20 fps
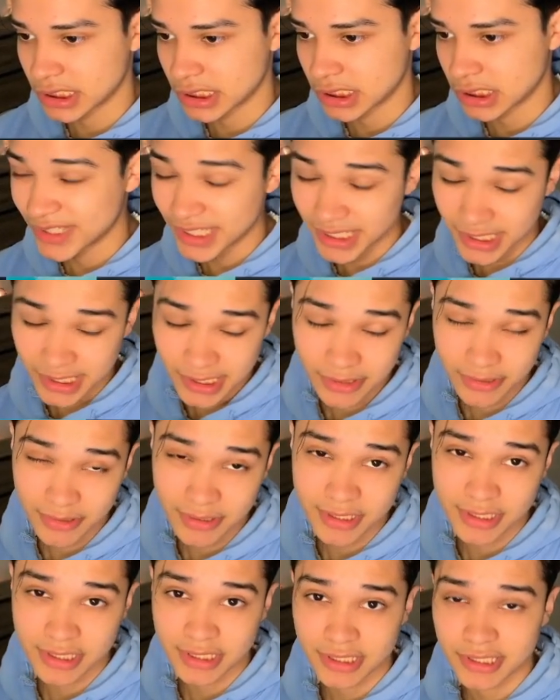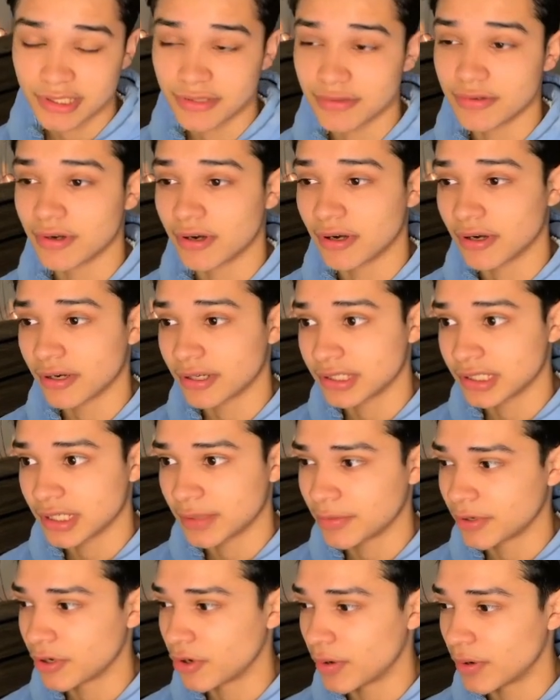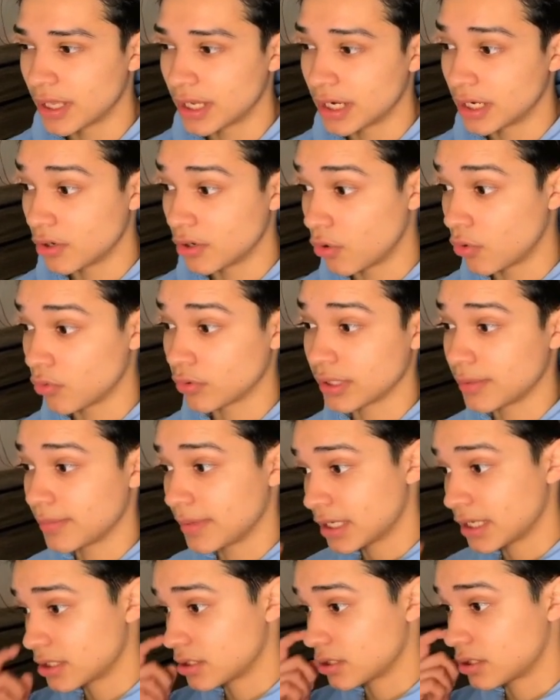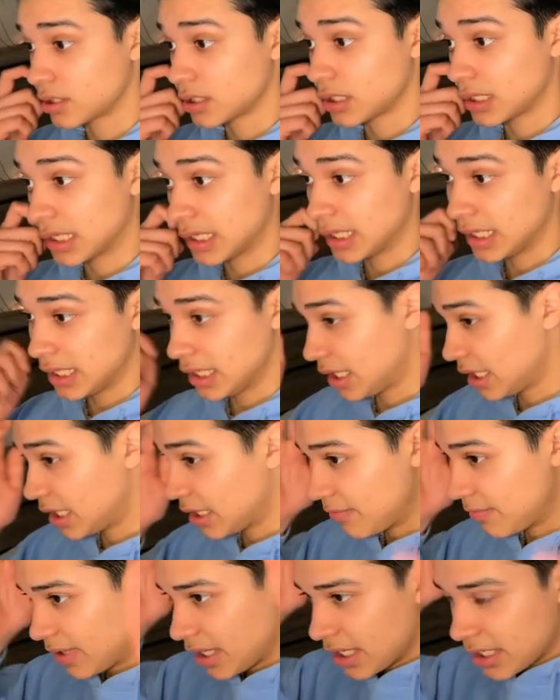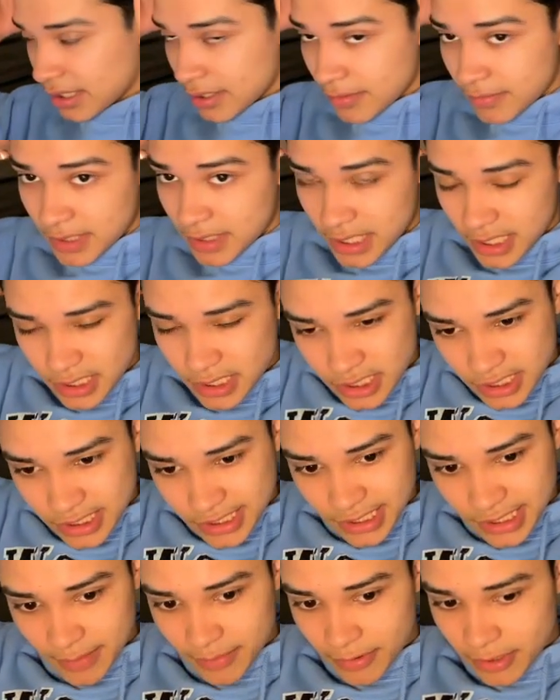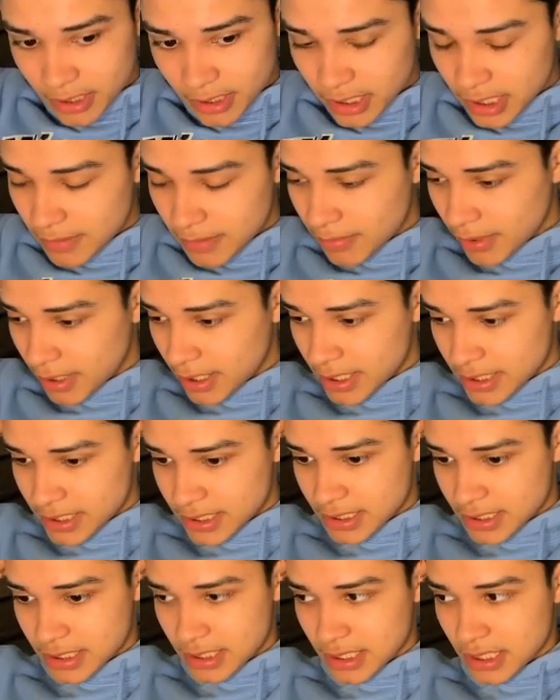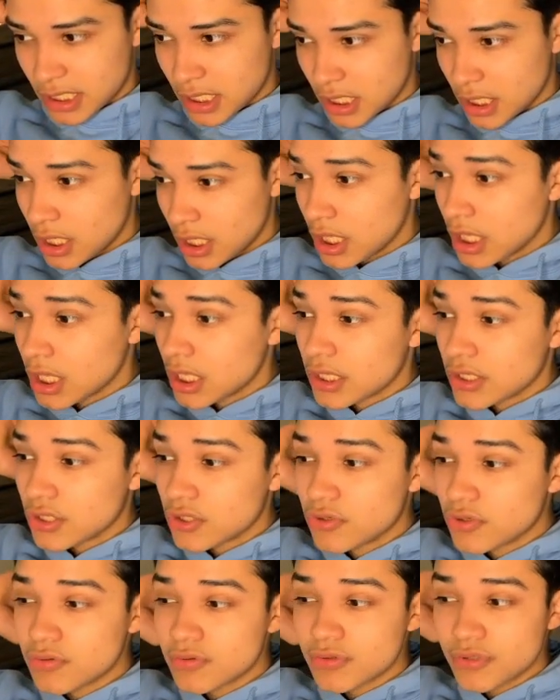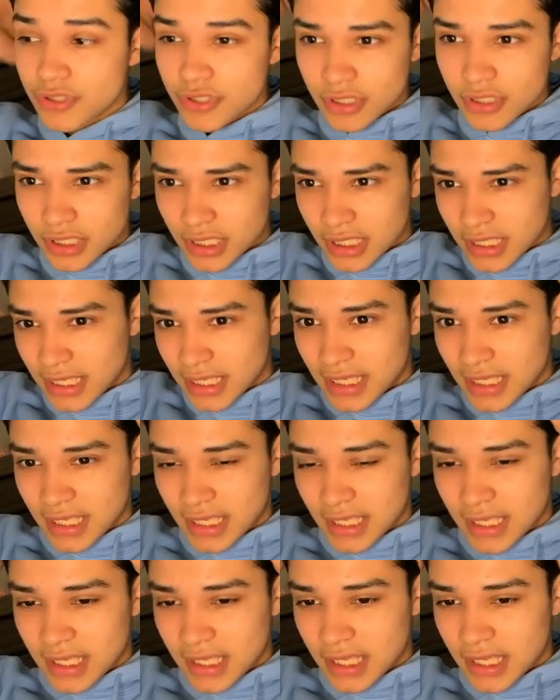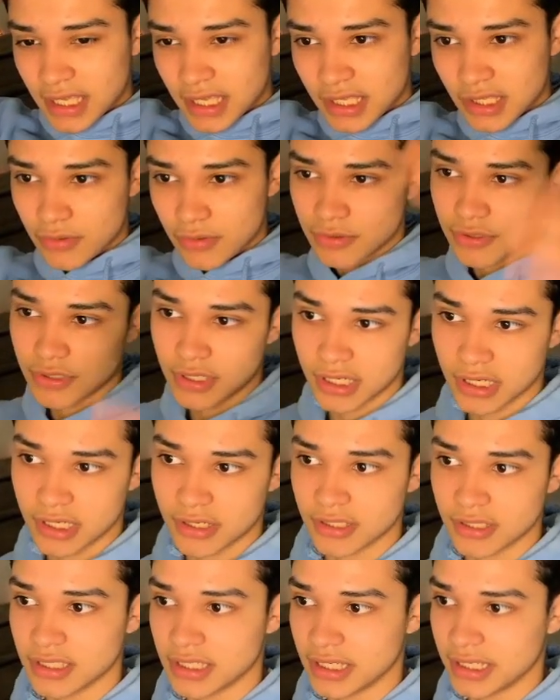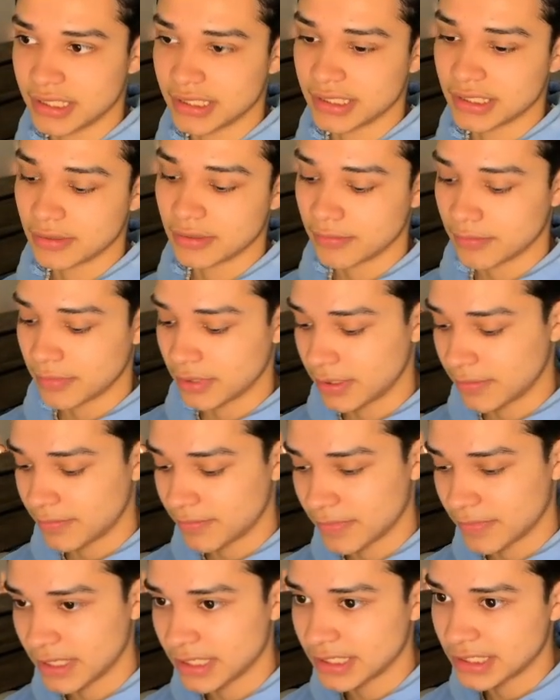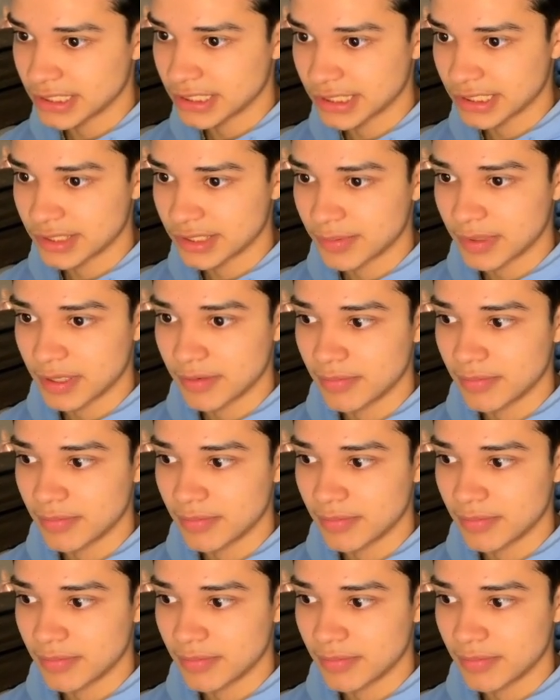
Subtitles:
Since it's only just two cards, I'm gonna go ahead and only make them each separately, but usually you would try to condense them, but this is a speed